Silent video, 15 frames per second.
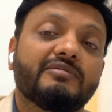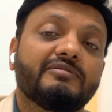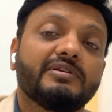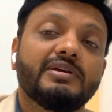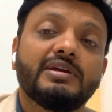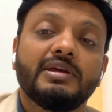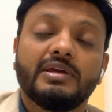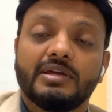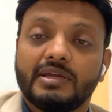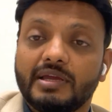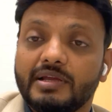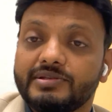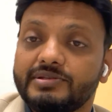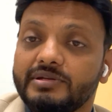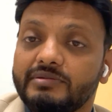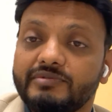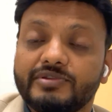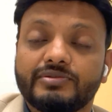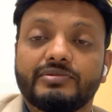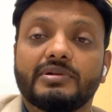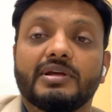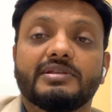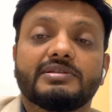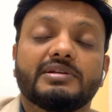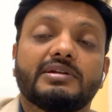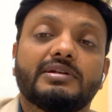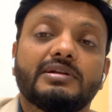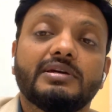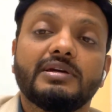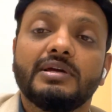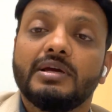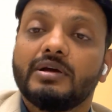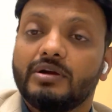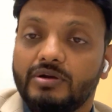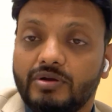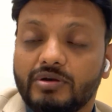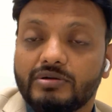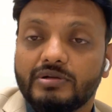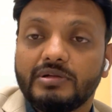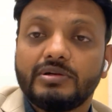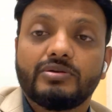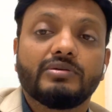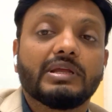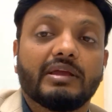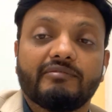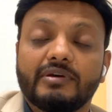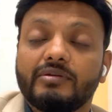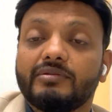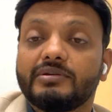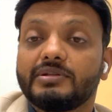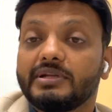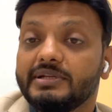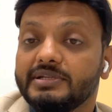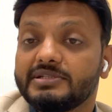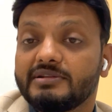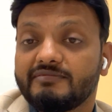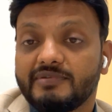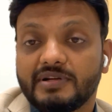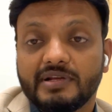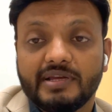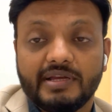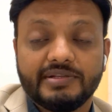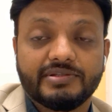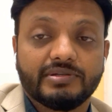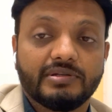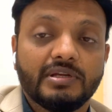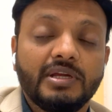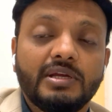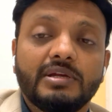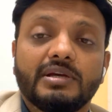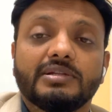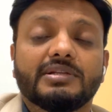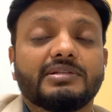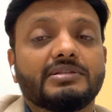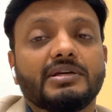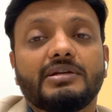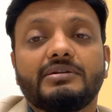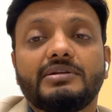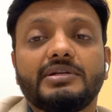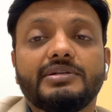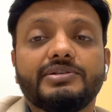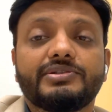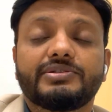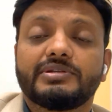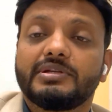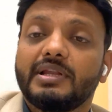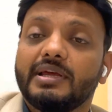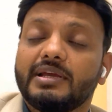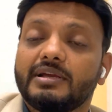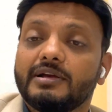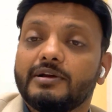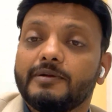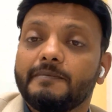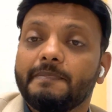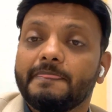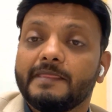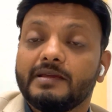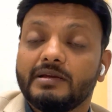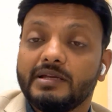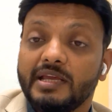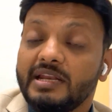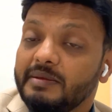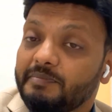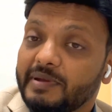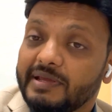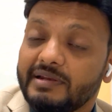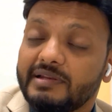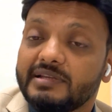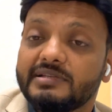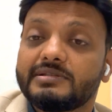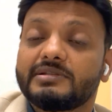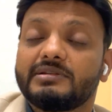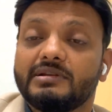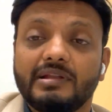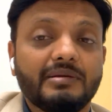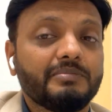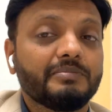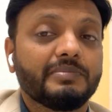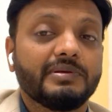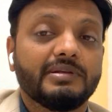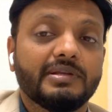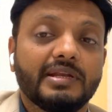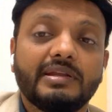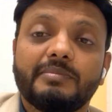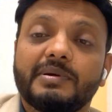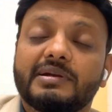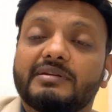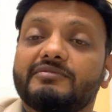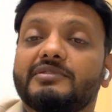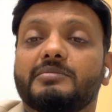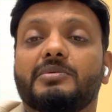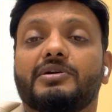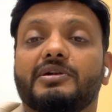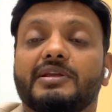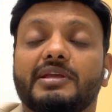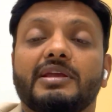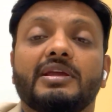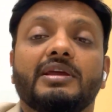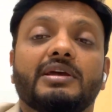of a cancer. We should consult a doctor to evaluate the reason for a cancer. The third is like any painless lump in any part of the body